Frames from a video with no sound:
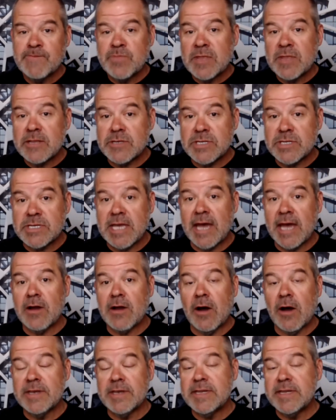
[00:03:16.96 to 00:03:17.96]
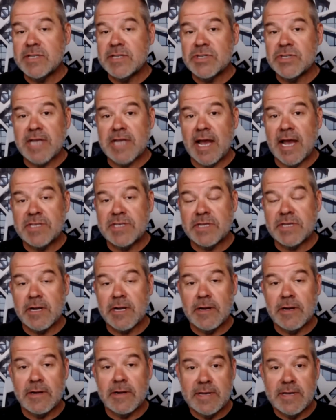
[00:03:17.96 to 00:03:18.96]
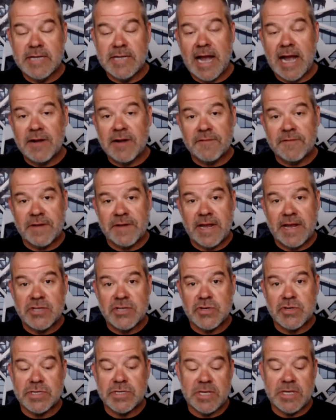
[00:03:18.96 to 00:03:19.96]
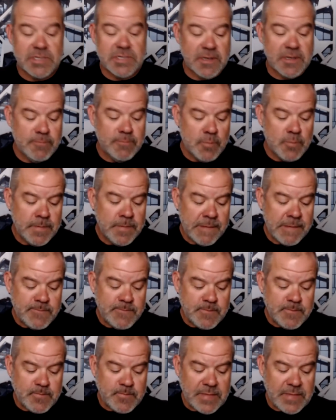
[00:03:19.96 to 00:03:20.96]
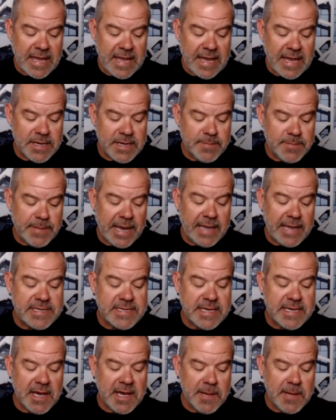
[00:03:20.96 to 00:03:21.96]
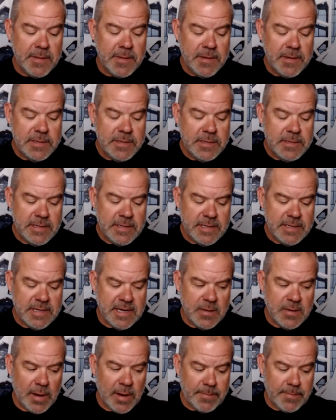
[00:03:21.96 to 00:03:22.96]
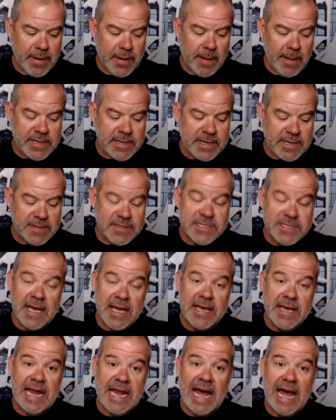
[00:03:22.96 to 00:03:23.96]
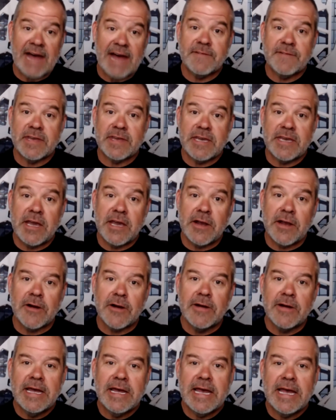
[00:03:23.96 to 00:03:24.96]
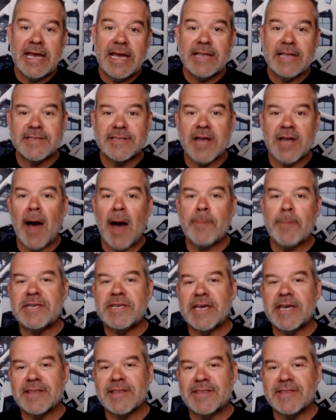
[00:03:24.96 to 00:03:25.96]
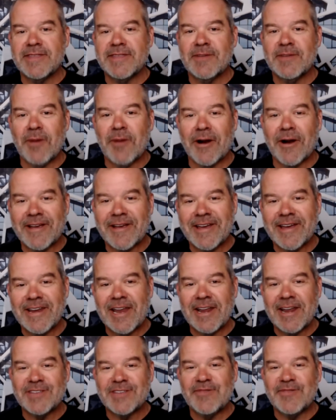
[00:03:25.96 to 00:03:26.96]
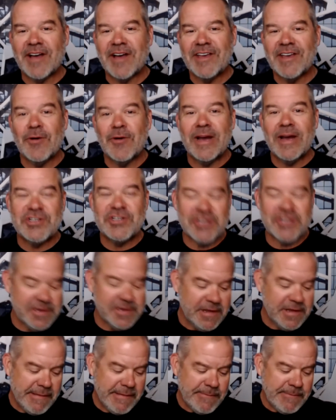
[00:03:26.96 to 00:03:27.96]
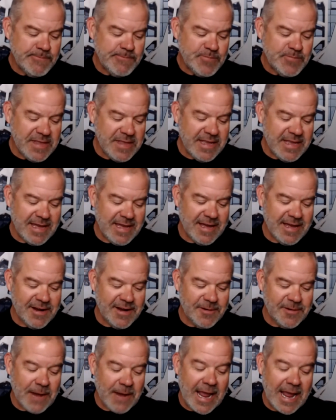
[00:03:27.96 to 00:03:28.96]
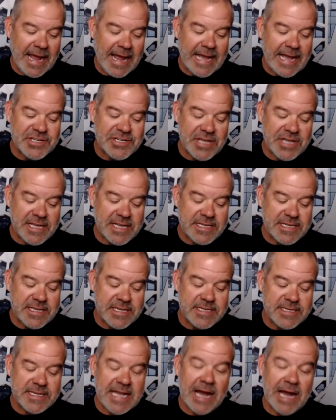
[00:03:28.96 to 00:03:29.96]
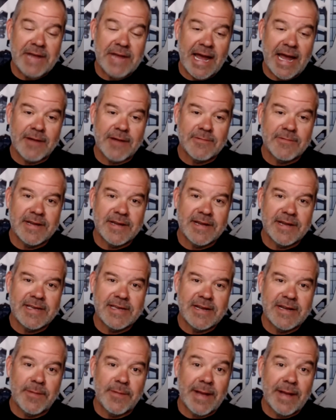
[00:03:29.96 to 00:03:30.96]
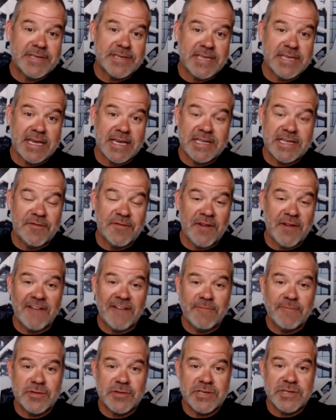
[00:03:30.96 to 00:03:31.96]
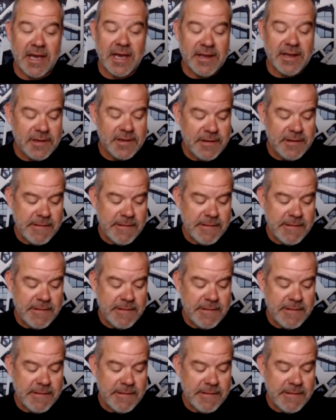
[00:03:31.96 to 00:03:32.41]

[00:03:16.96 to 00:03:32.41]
set on digitizing their entire financial system and Paytm uh, went public in the second half of the year. It top ticked the market and its valuation uh, range, and it's it's now down, you know, about sixty five percent.